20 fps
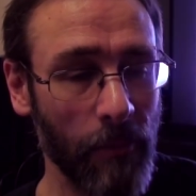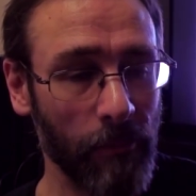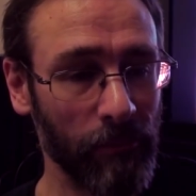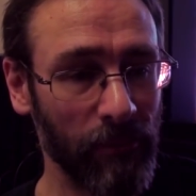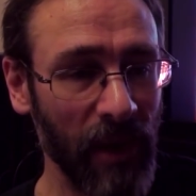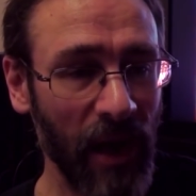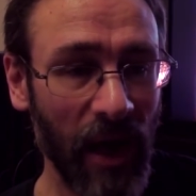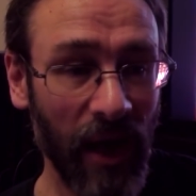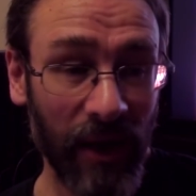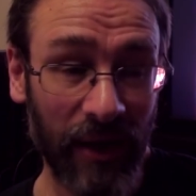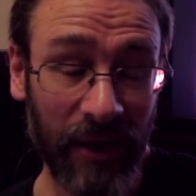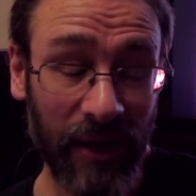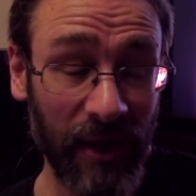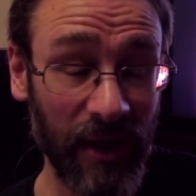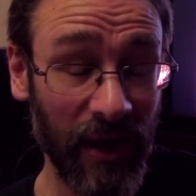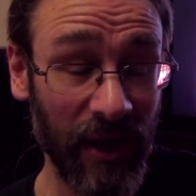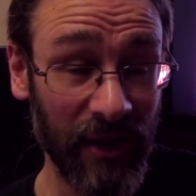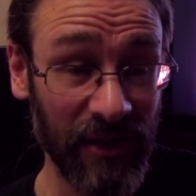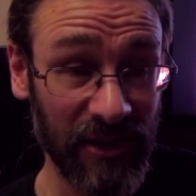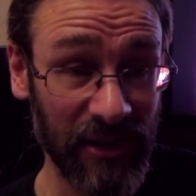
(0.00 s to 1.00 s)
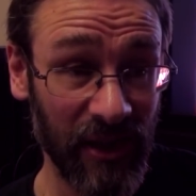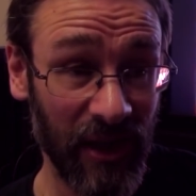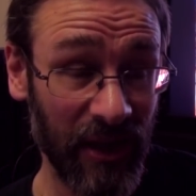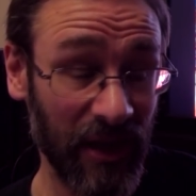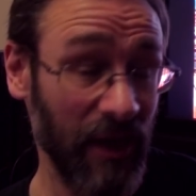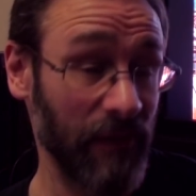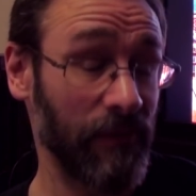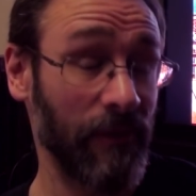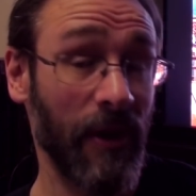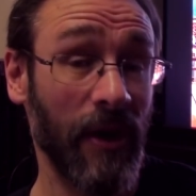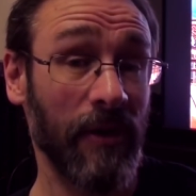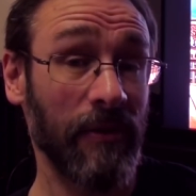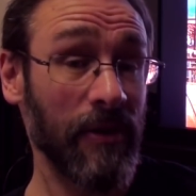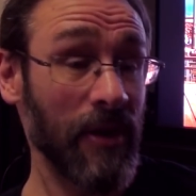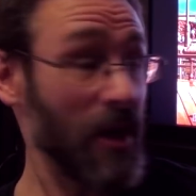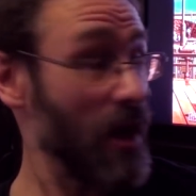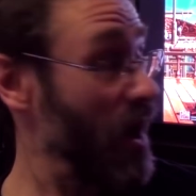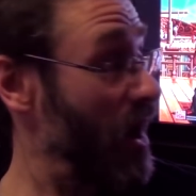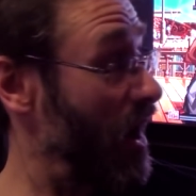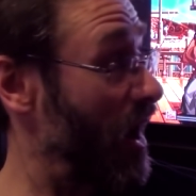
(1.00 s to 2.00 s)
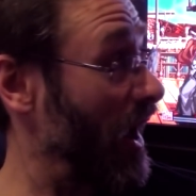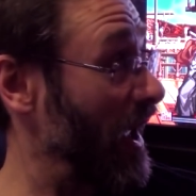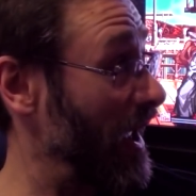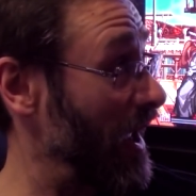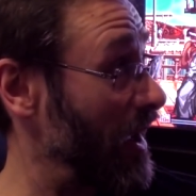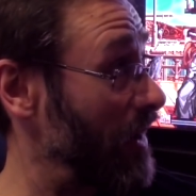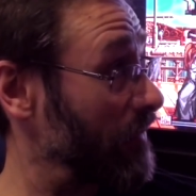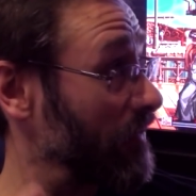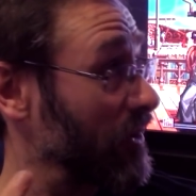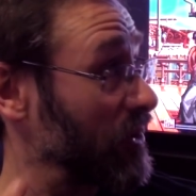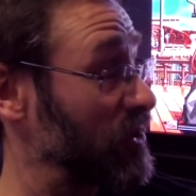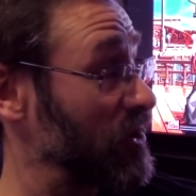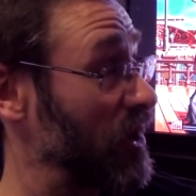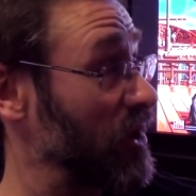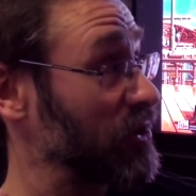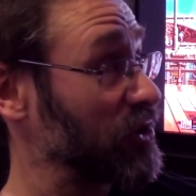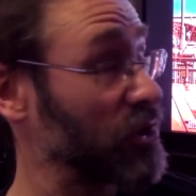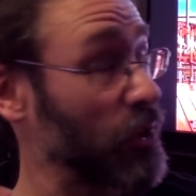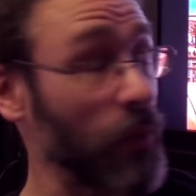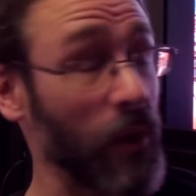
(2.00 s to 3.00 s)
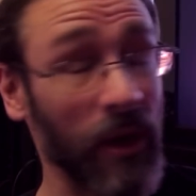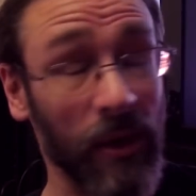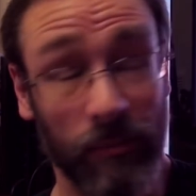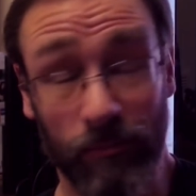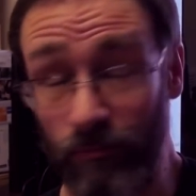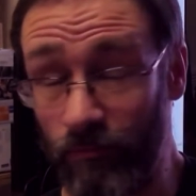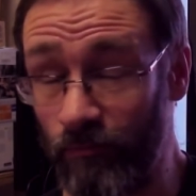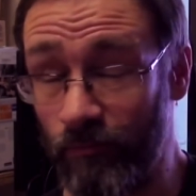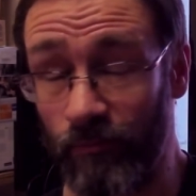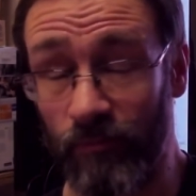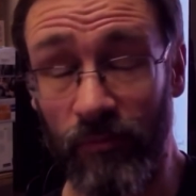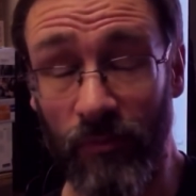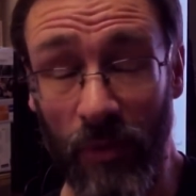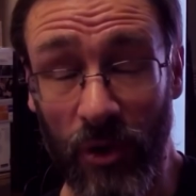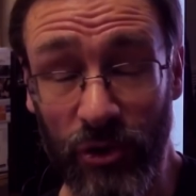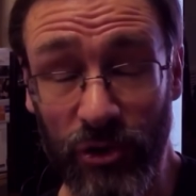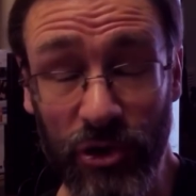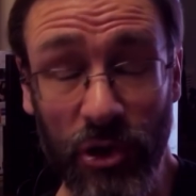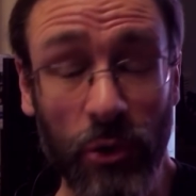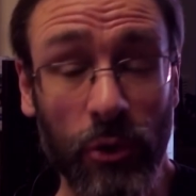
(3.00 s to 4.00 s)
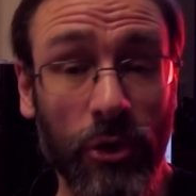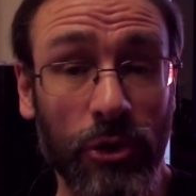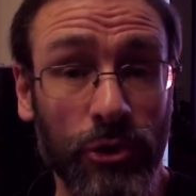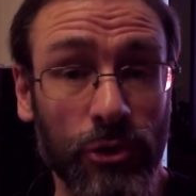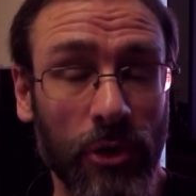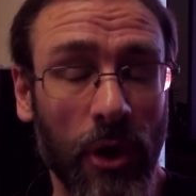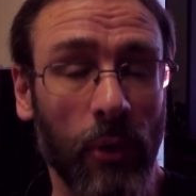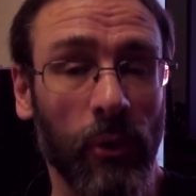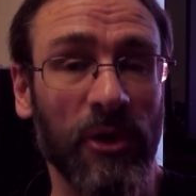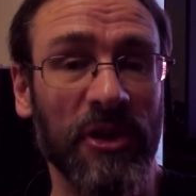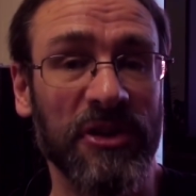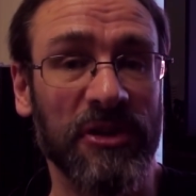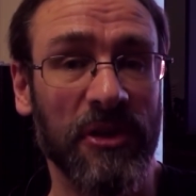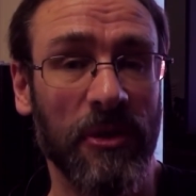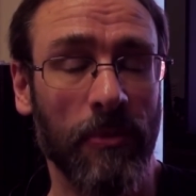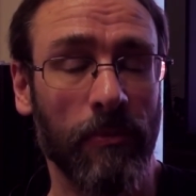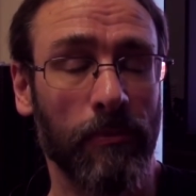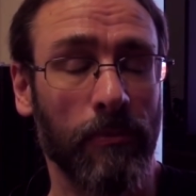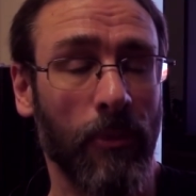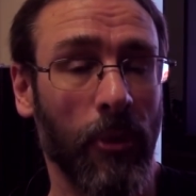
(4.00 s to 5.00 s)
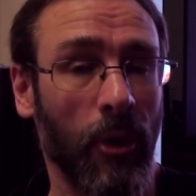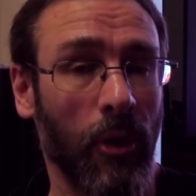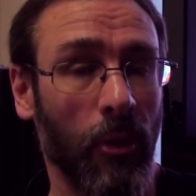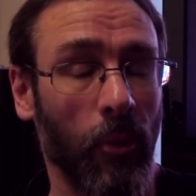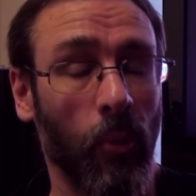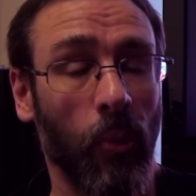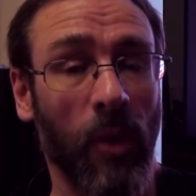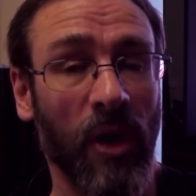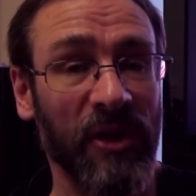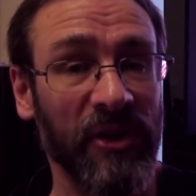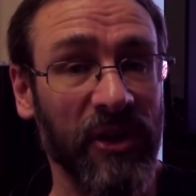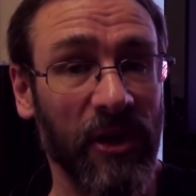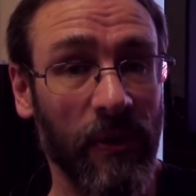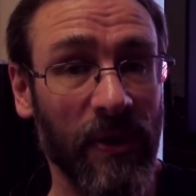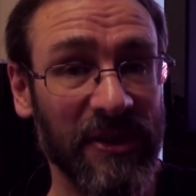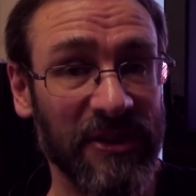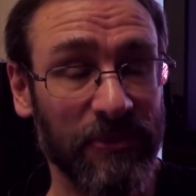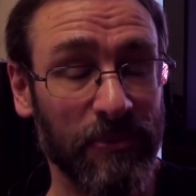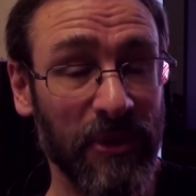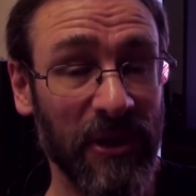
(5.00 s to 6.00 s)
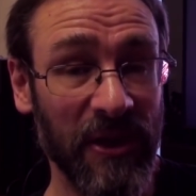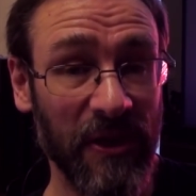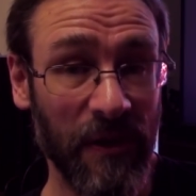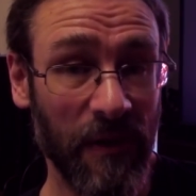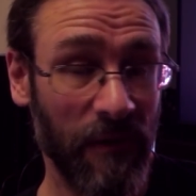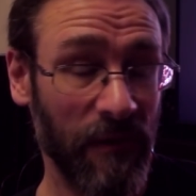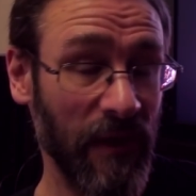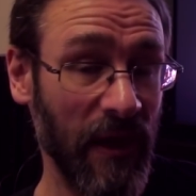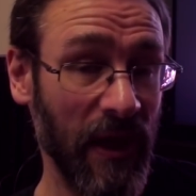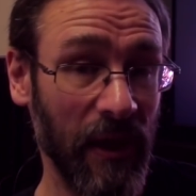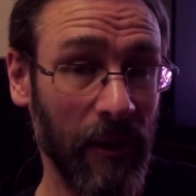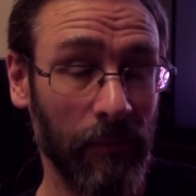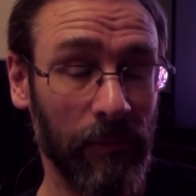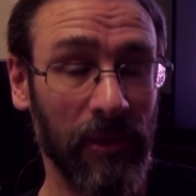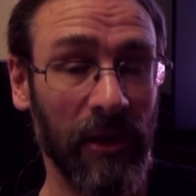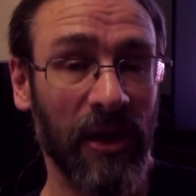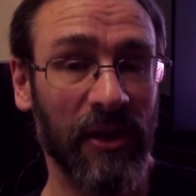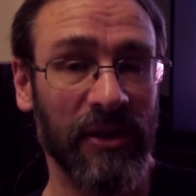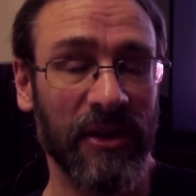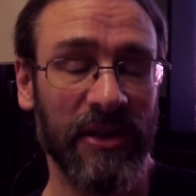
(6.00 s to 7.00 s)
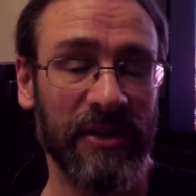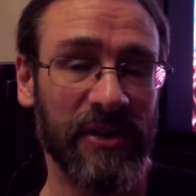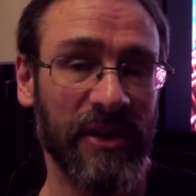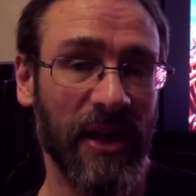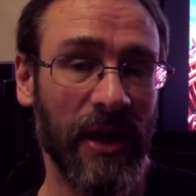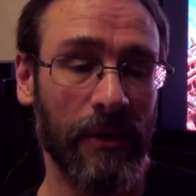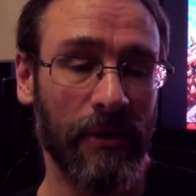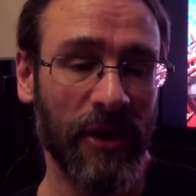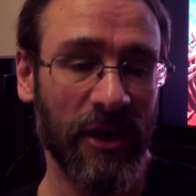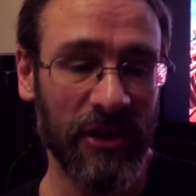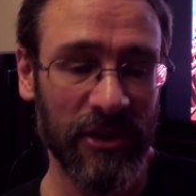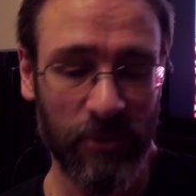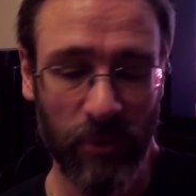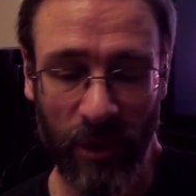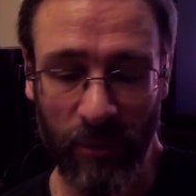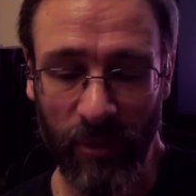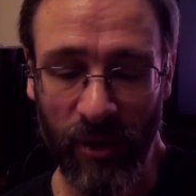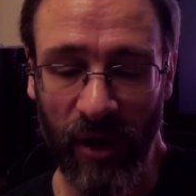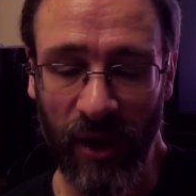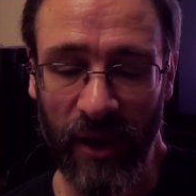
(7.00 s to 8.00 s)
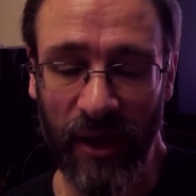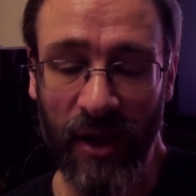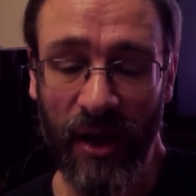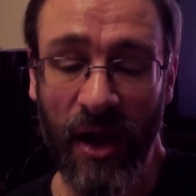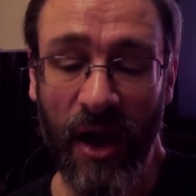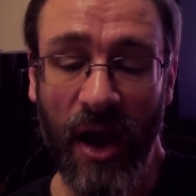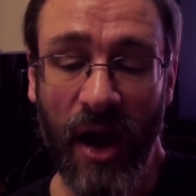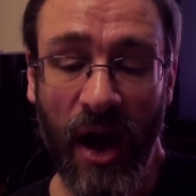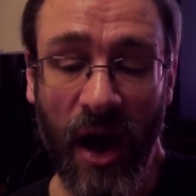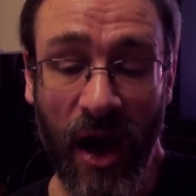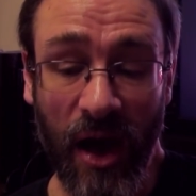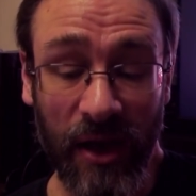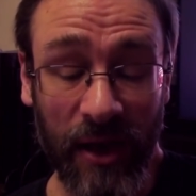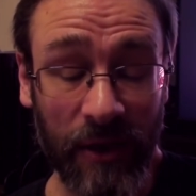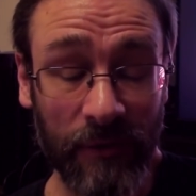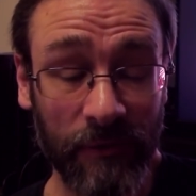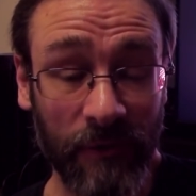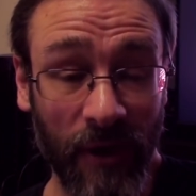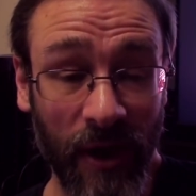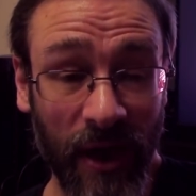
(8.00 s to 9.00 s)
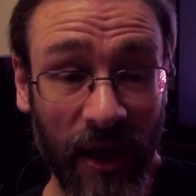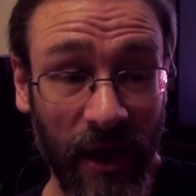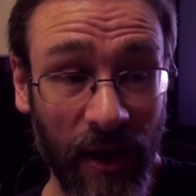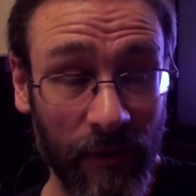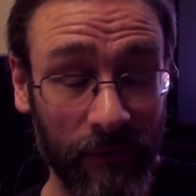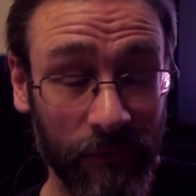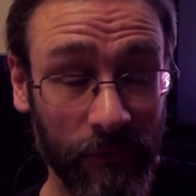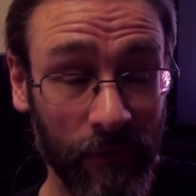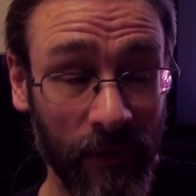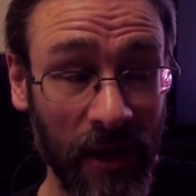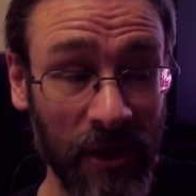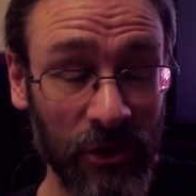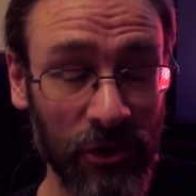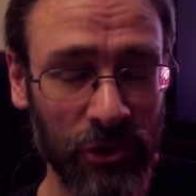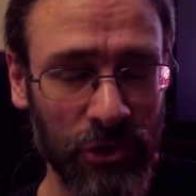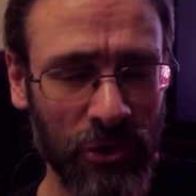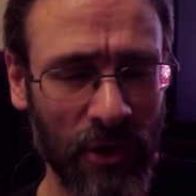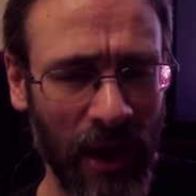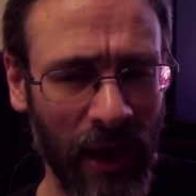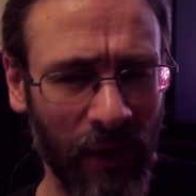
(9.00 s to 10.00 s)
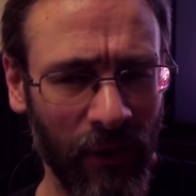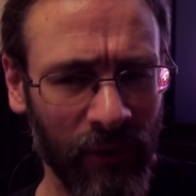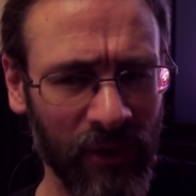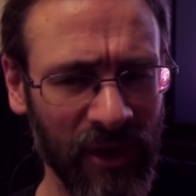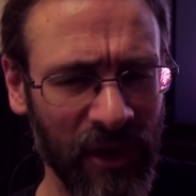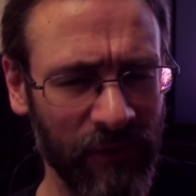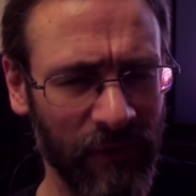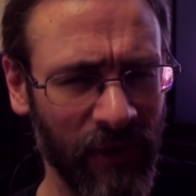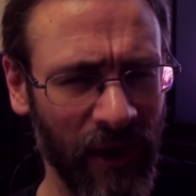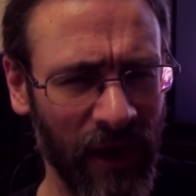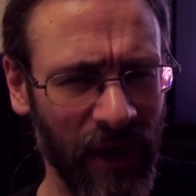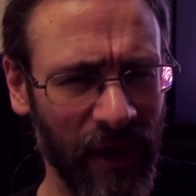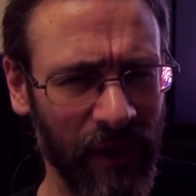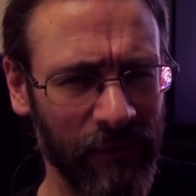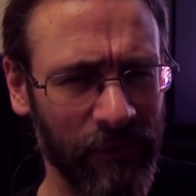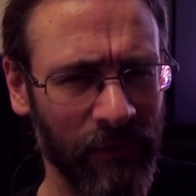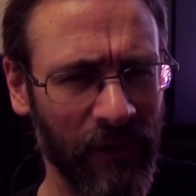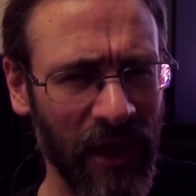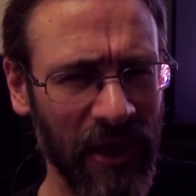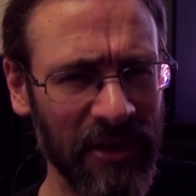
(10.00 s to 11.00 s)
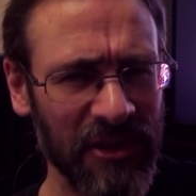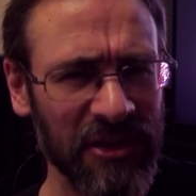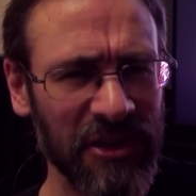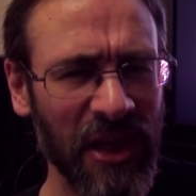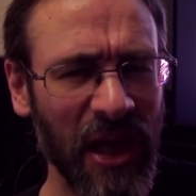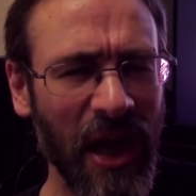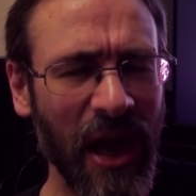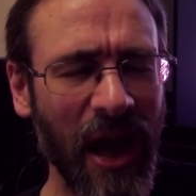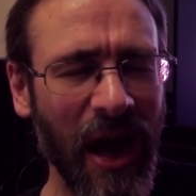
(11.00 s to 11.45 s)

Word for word: But it's like if I have two controllers on one USB thing plugged into that Raspberry Pi, and if I have friends round, if I had friends,